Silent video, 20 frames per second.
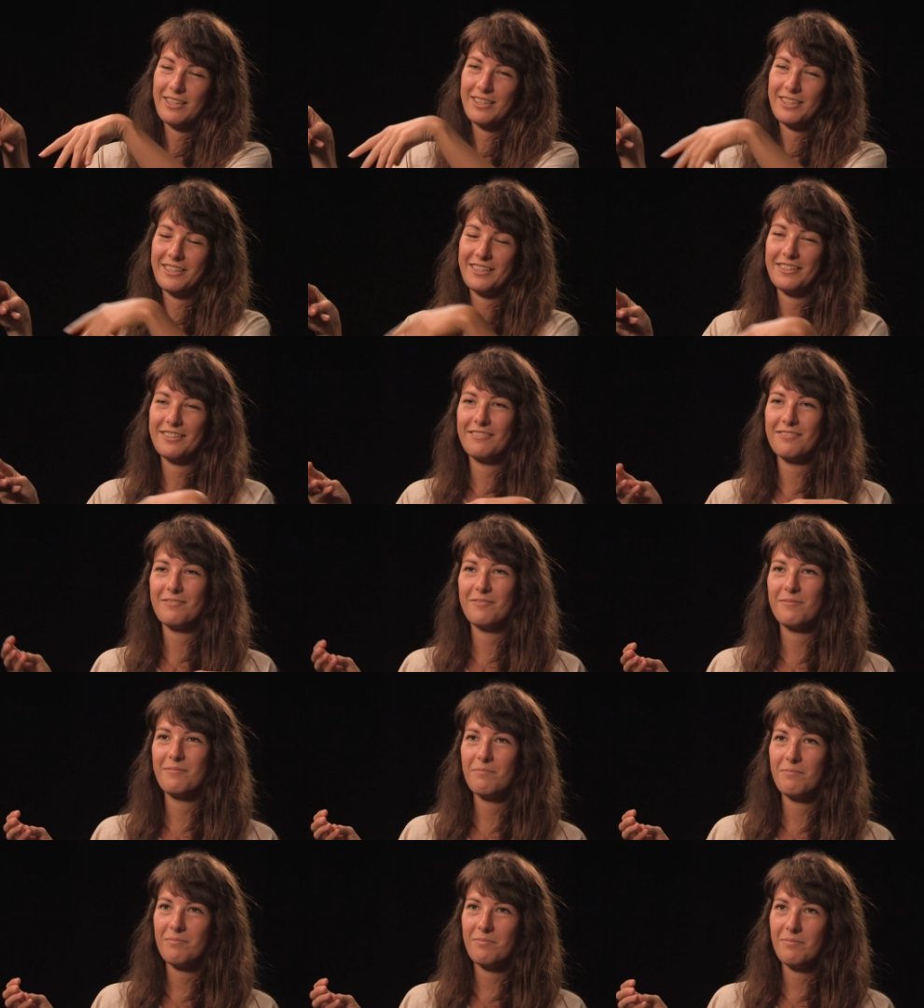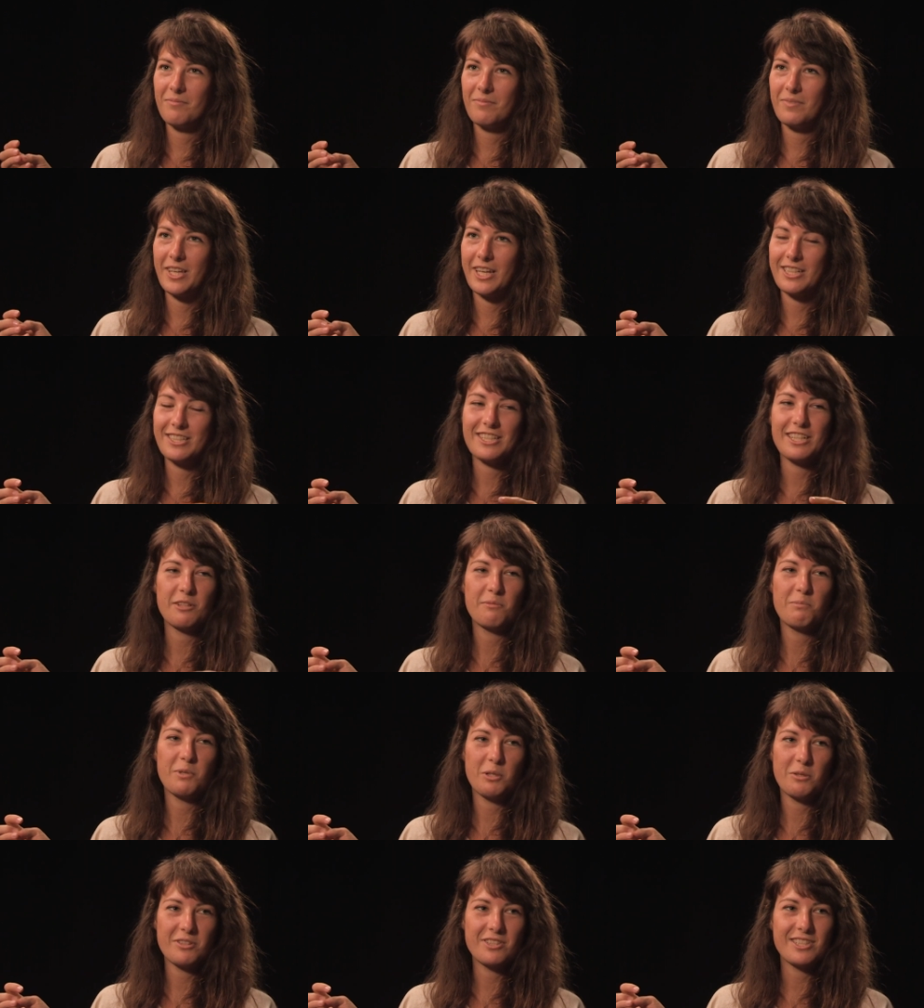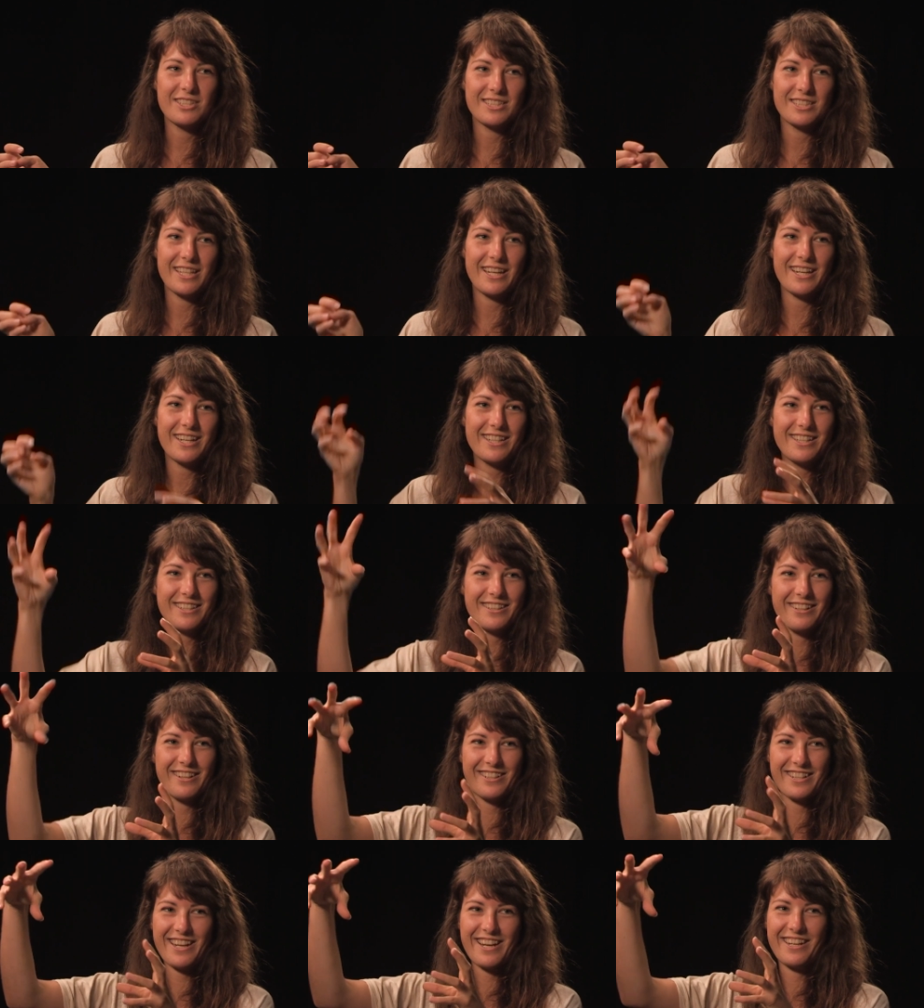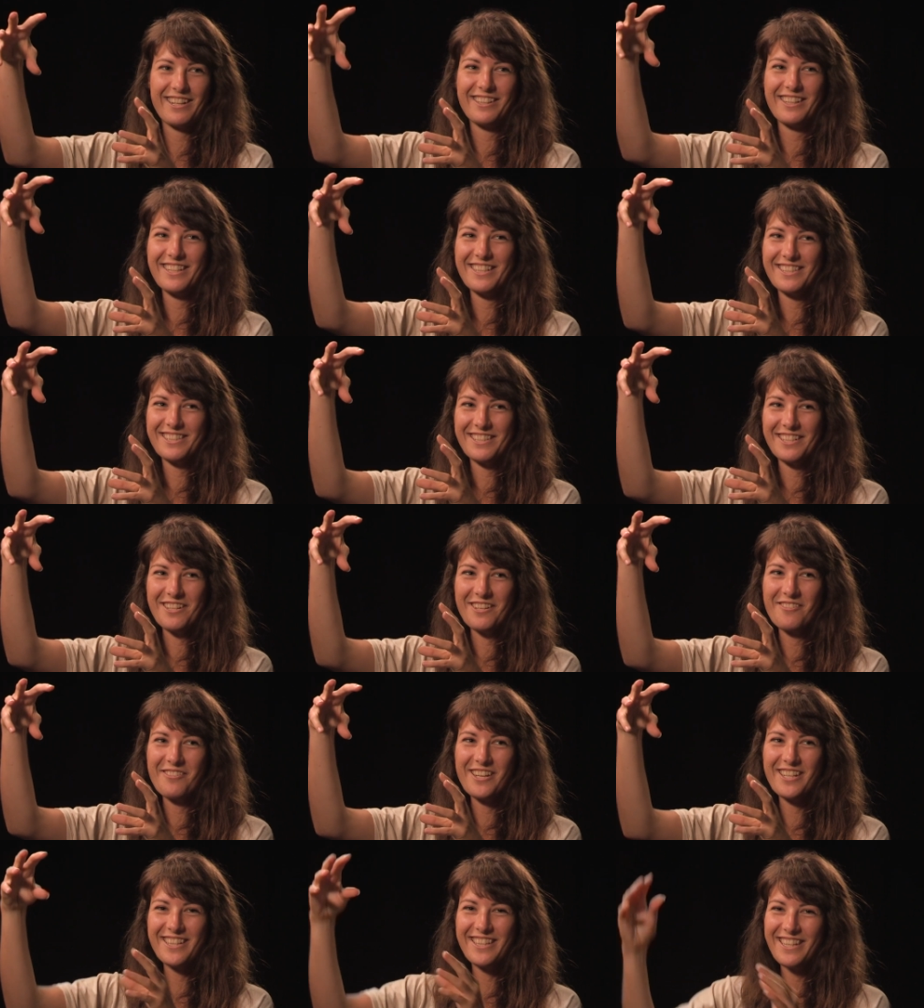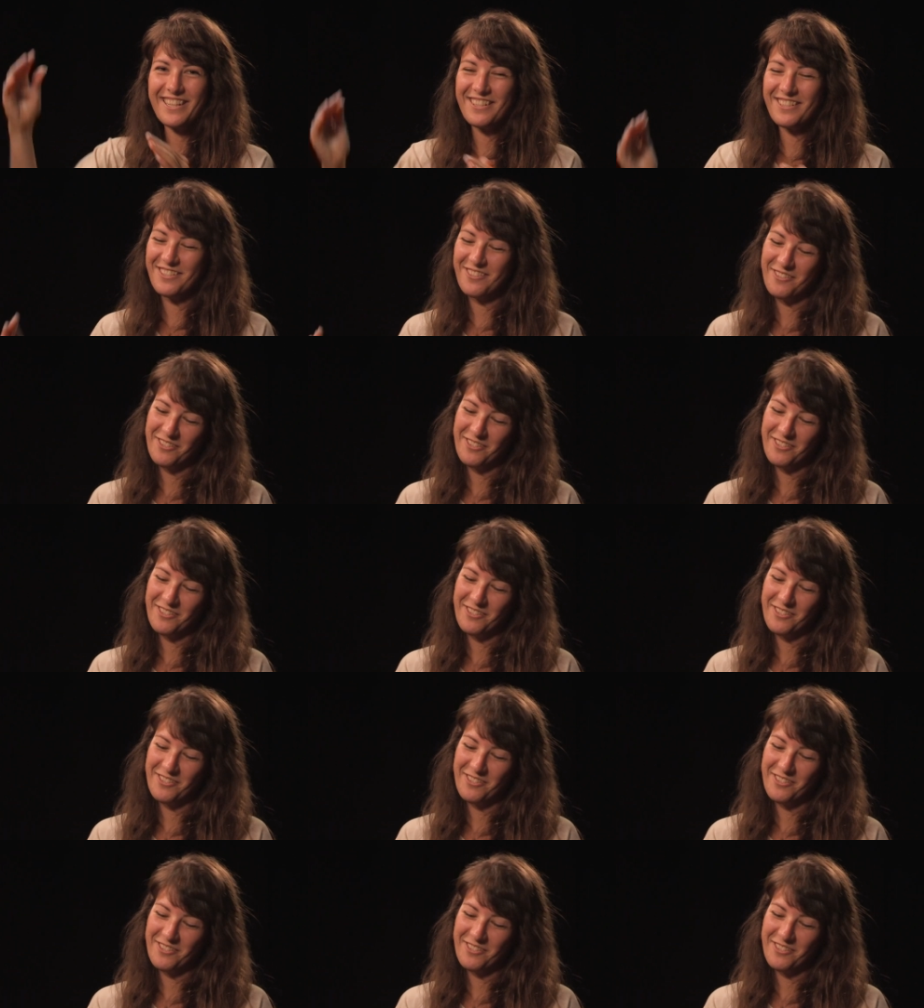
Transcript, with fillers: I think yeah, Dead Poet Society are kind of like sitting right there.